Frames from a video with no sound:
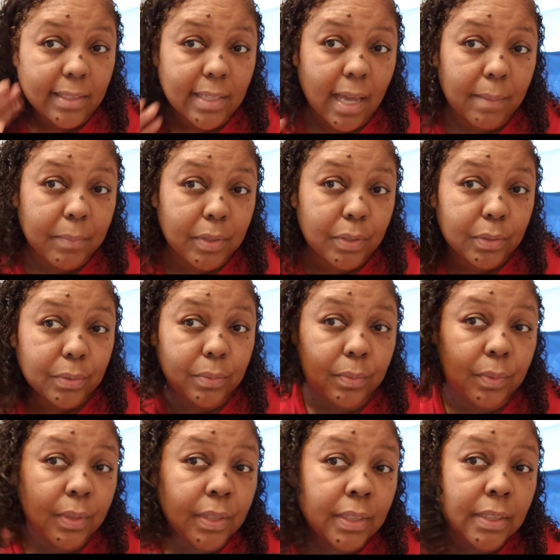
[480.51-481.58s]
time to do.
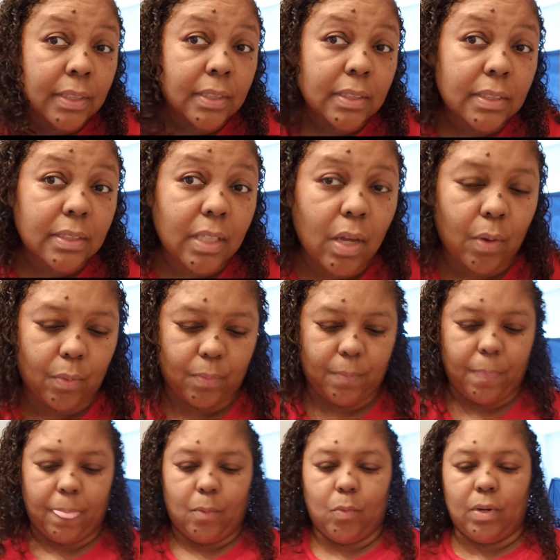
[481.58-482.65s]
So,
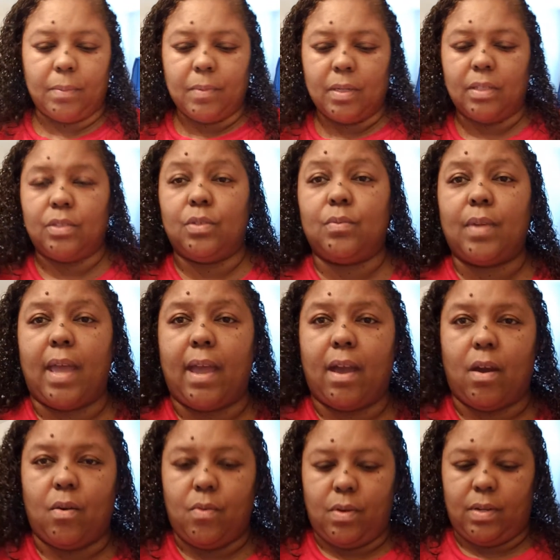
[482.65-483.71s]
what I'm going to do
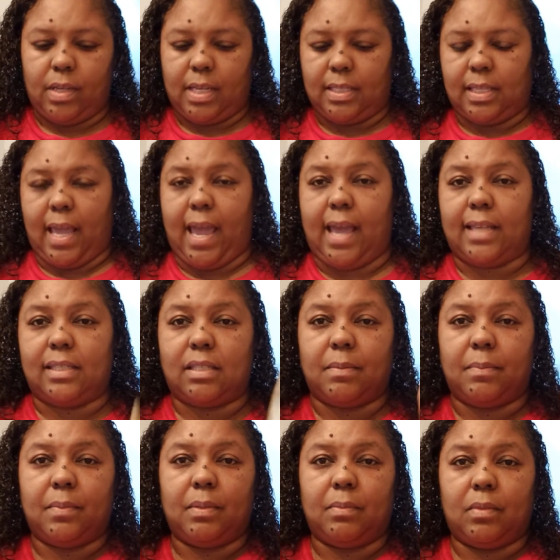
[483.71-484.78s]
now is add
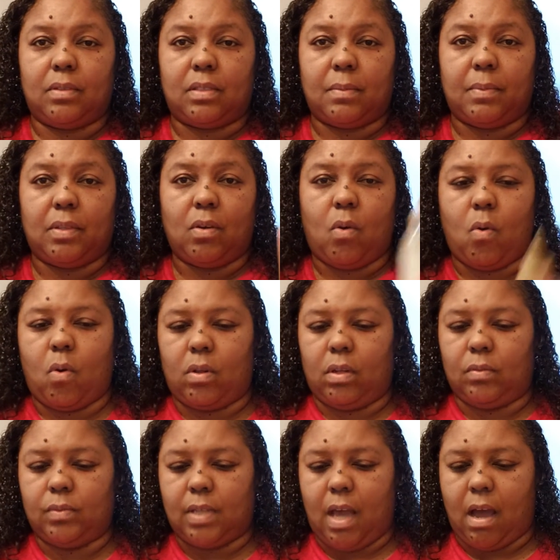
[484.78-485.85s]
some of the oil
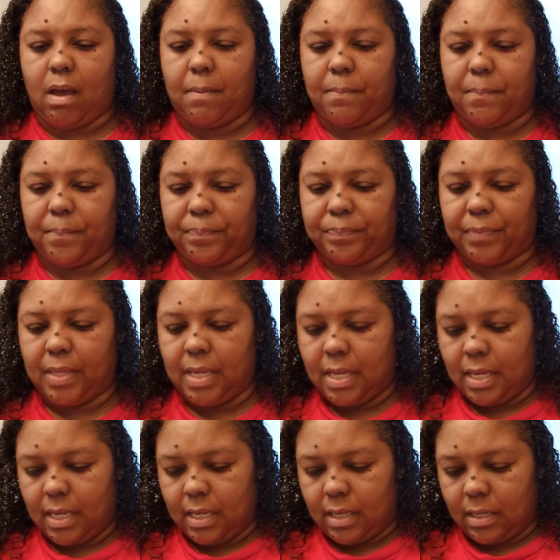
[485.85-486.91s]
on top
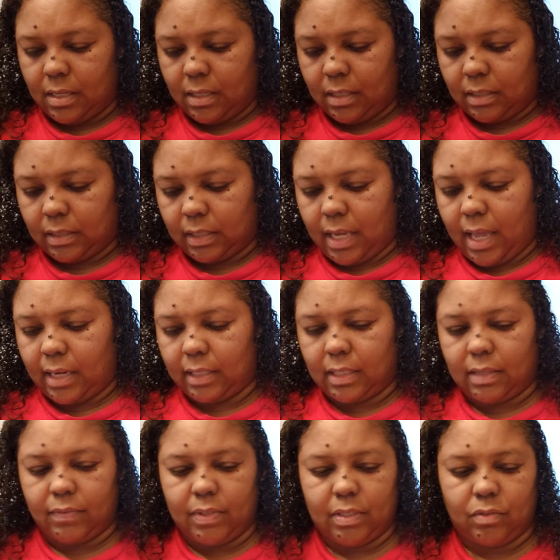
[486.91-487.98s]
to kind of
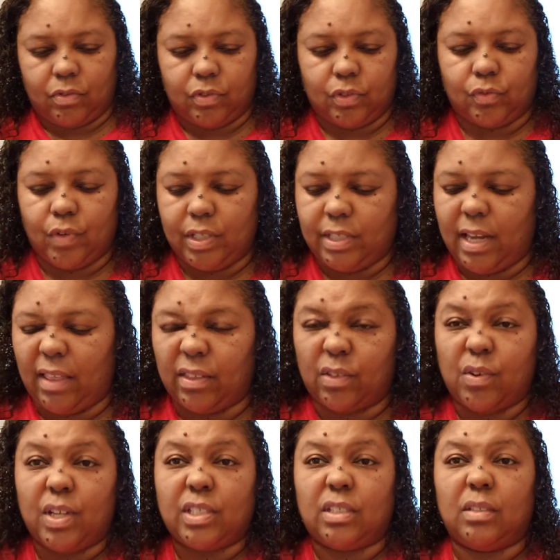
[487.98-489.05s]
give it, crunch out the
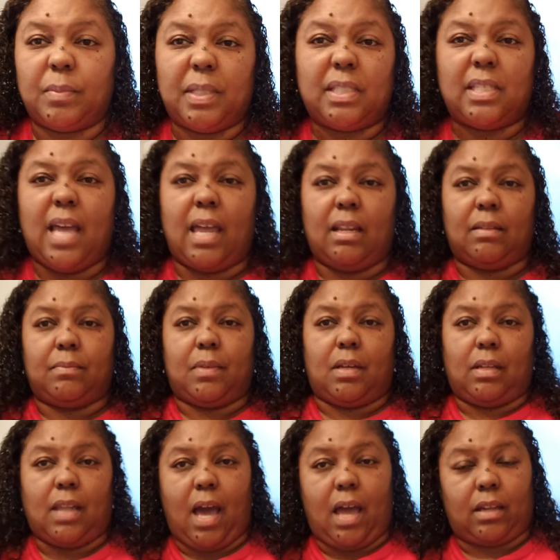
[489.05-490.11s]
crunch a little bit. It's not a
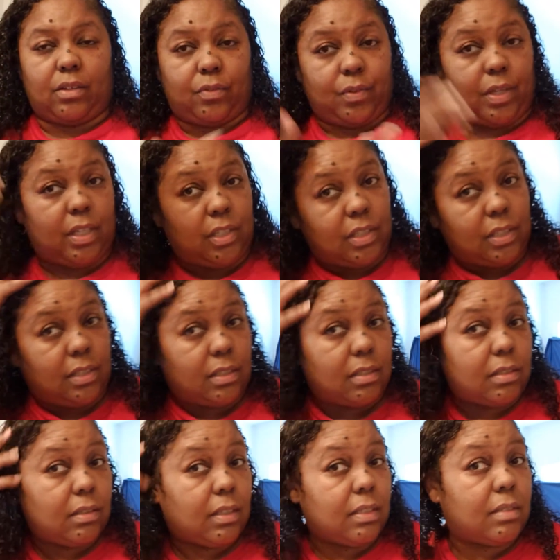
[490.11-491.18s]
lot of crunch.
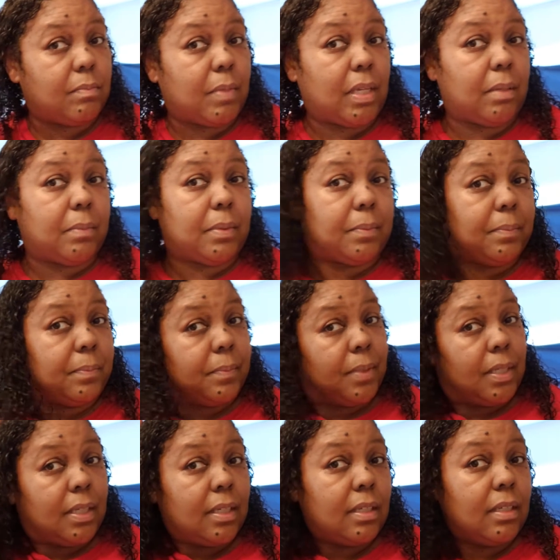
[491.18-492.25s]
It's minimum.
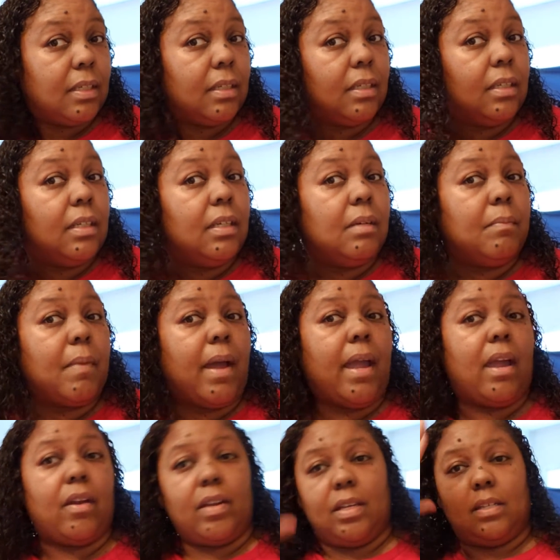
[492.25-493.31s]
My
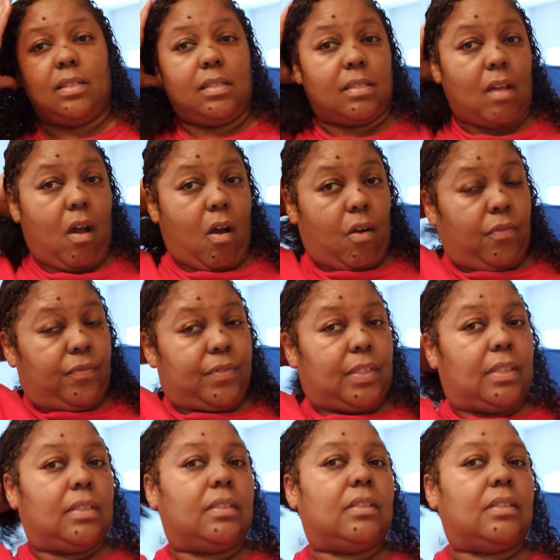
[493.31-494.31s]
hair is soft,